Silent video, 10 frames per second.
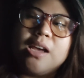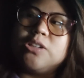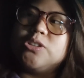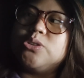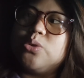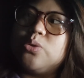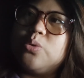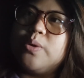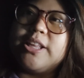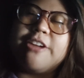So
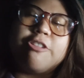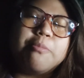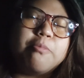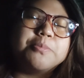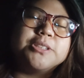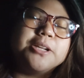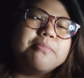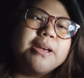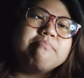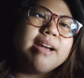whatever pops in
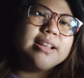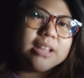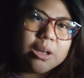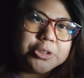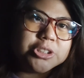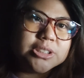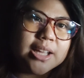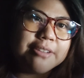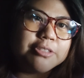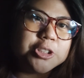my mind, I will just
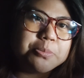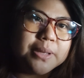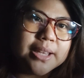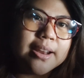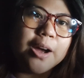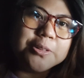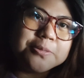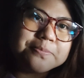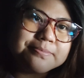have to speak it out.